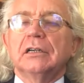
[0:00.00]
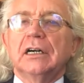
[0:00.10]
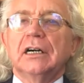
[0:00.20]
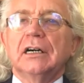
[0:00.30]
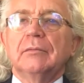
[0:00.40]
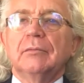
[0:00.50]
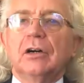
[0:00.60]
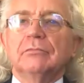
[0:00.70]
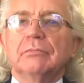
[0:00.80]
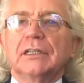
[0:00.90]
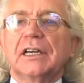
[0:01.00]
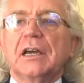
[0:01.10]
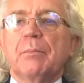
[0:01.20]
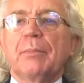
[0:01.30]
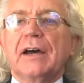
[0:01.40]
on
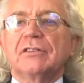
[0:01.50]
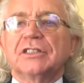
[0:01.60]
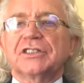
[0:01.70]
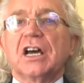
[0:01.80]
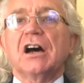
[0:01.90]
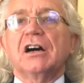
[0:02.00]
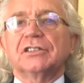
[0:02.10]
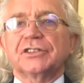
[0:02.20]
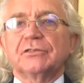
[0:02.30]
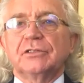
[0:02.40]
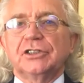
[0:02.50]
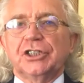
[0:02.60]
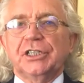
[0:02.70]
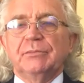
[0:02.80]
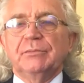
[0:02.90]
Monday about the SARS
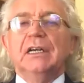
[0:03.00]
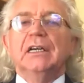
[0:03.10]
regime.